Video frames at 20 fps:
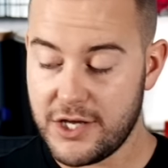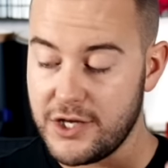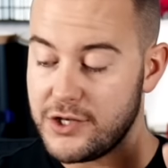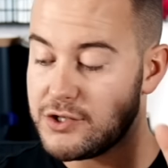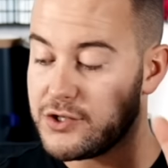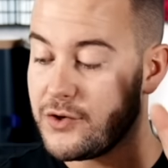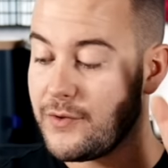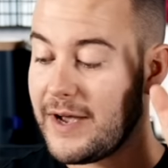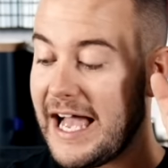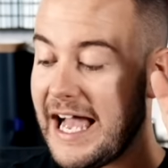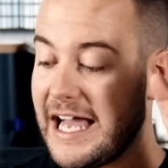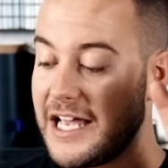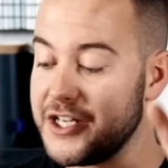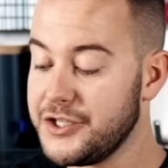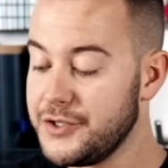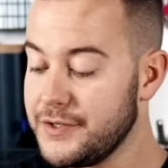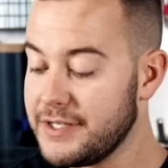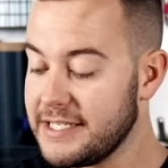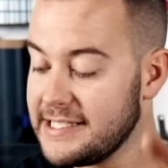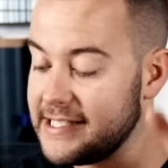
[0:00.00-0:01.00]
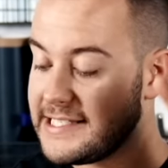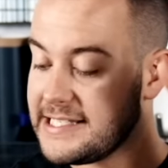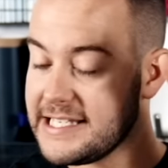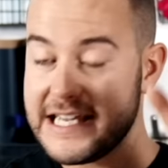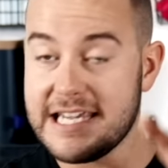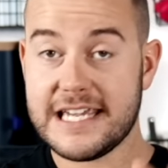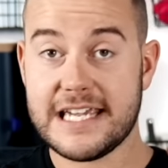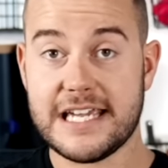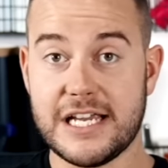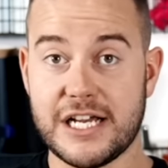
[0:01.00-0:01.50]
So as you can
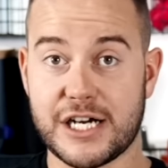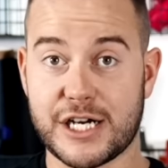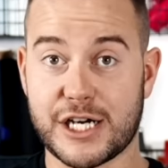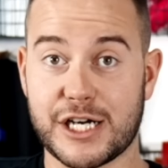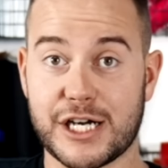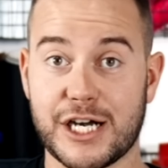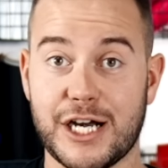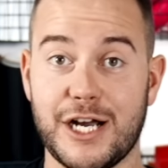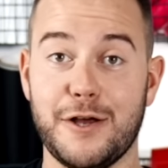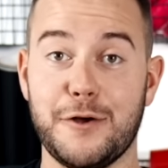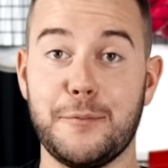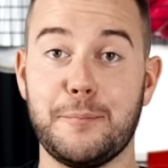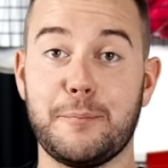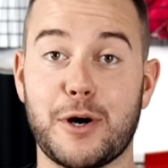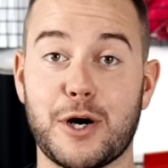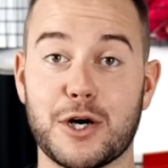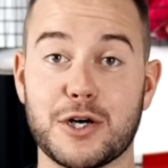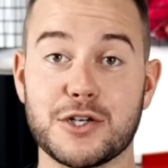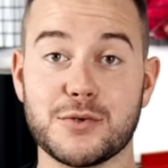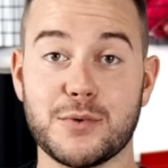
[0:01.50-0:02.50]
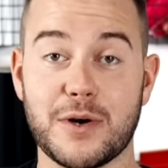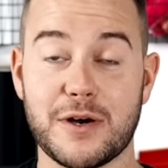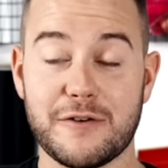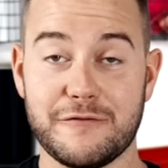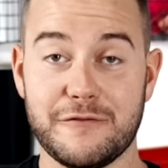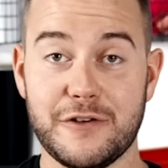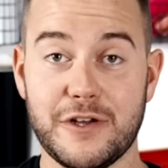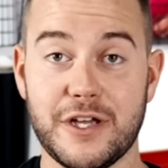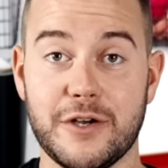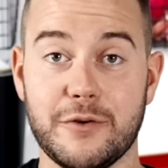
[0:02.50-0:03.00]
see here, per square
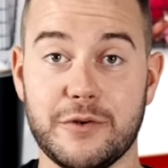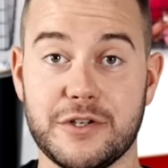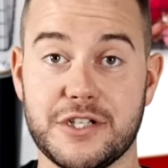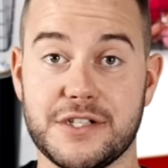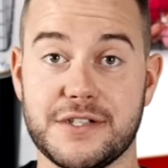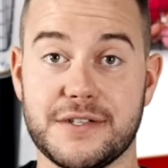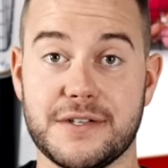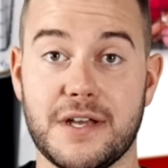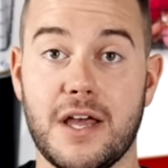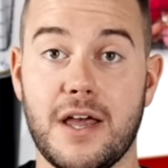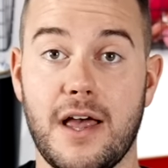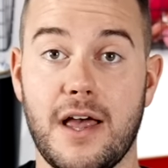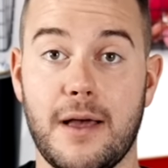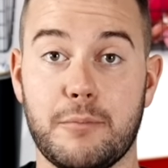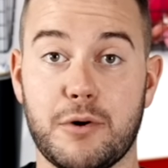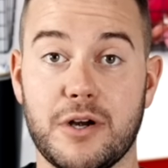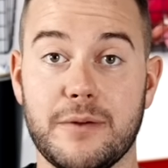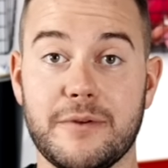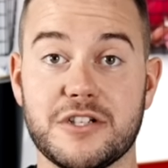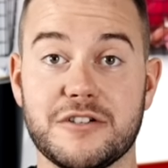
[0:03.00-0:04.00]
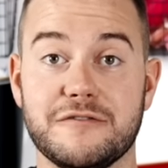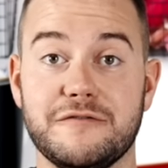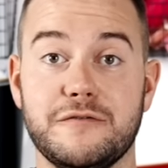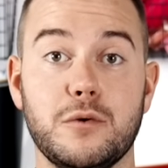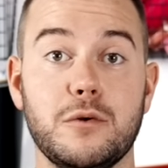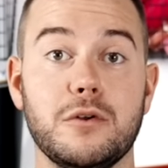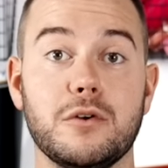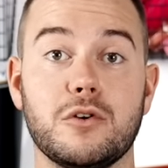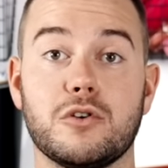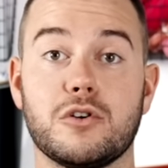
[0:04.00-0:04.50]
foot, which is pretty much a
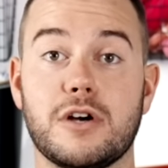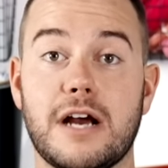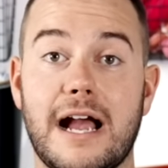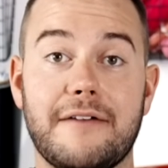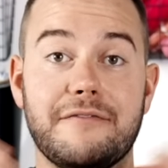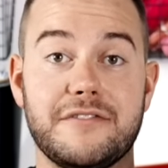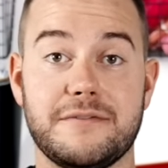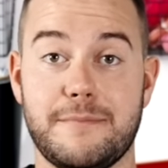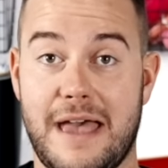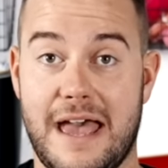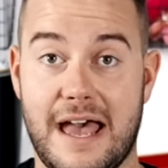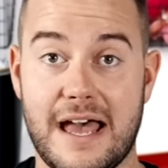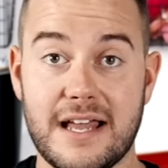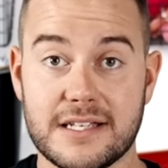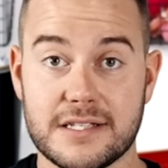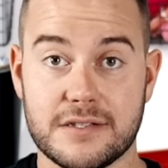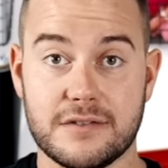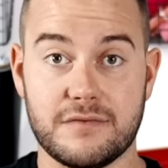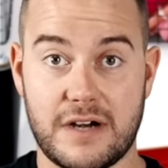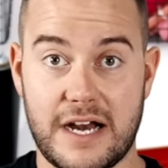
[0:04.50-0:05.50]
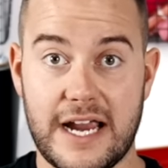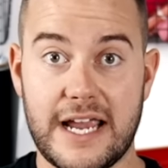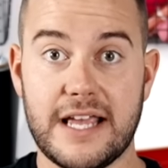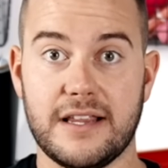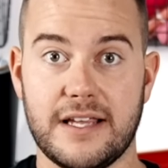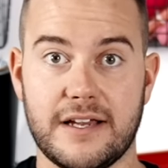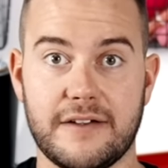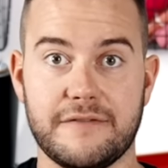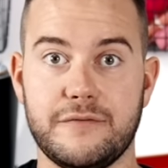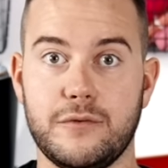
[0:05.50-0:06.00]
full craft mat, right?
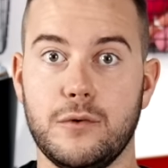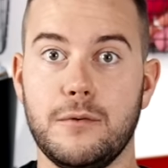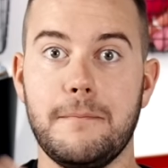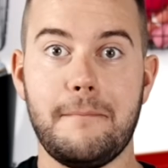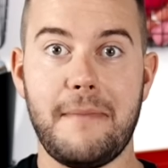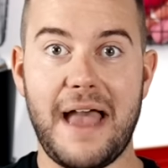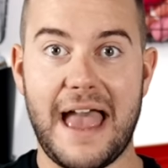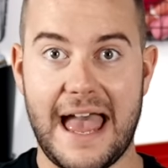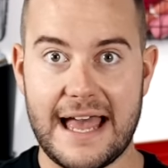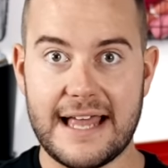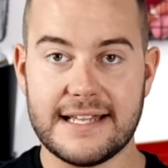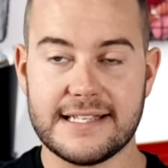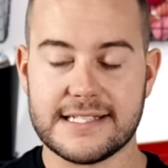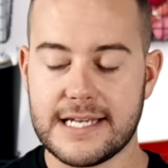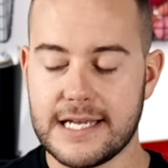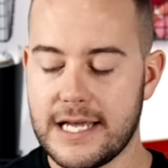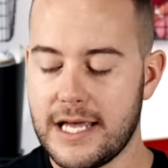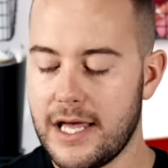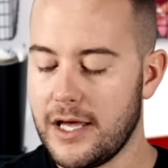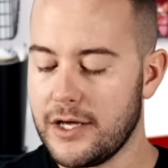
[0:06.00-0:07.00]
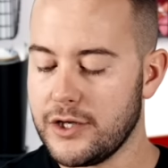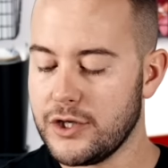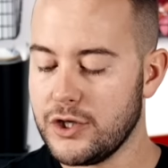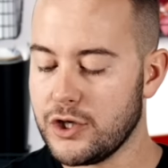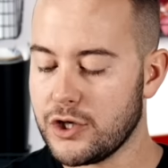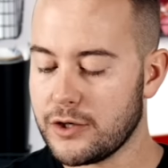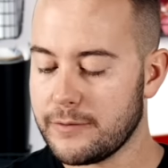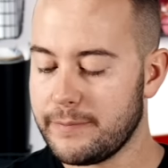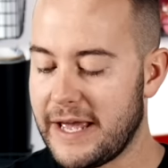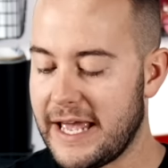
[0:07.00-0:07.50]
Like a full mat,
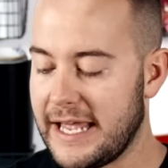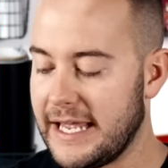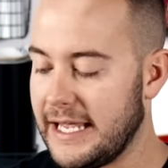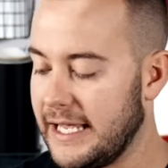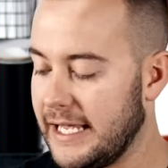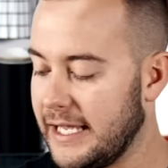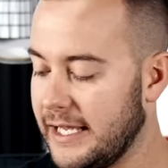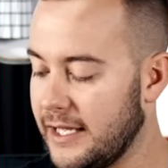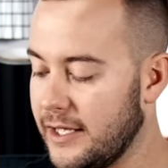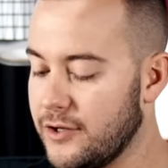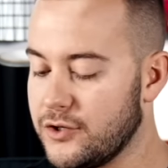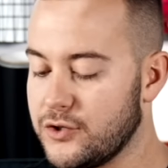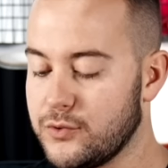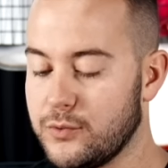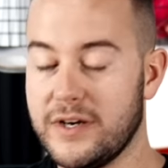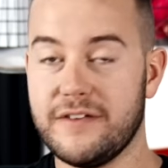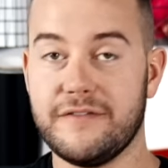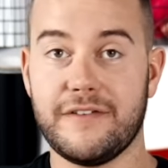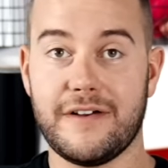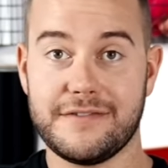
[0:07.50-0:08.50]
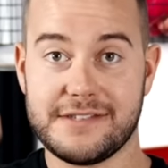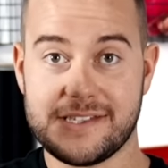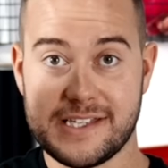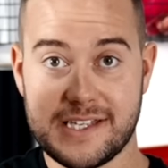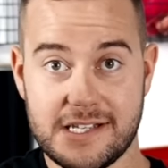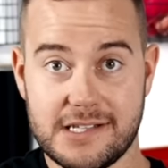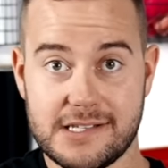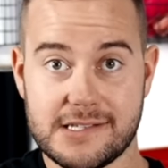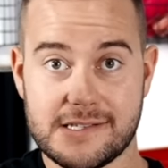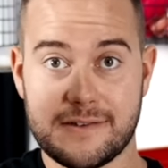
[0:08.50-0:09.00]
you're paying 25
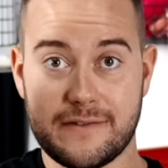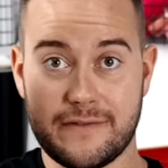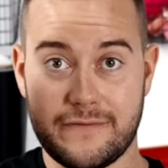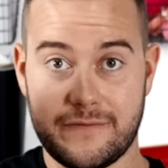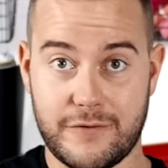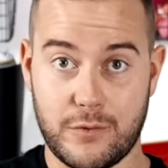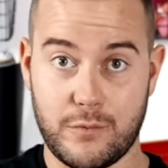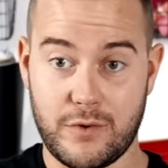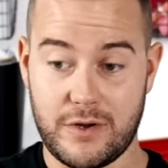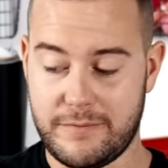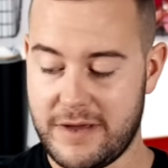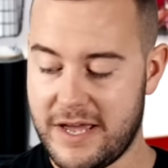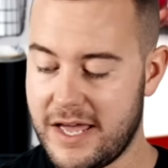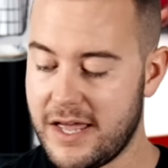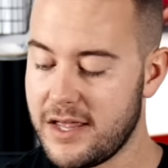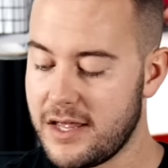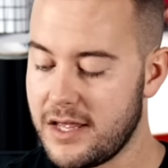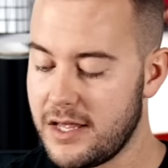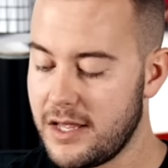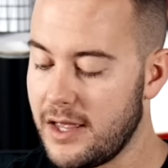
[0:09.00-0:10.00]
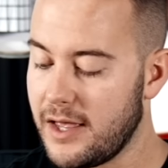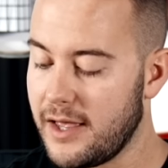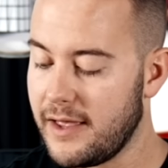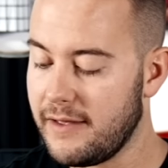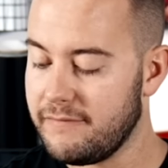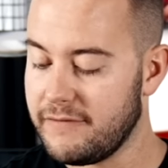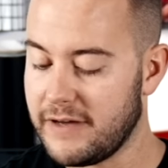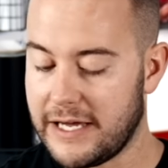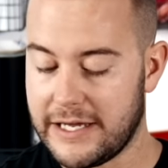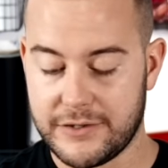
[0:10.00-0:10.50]
cents for one mat of
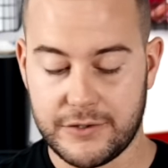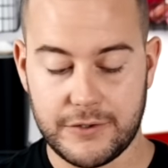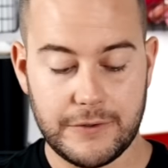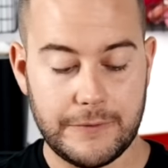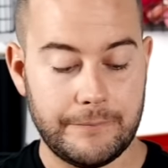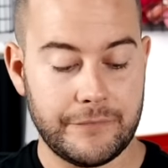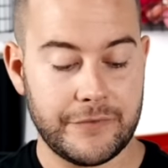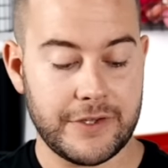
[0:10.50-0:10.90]
vinyl.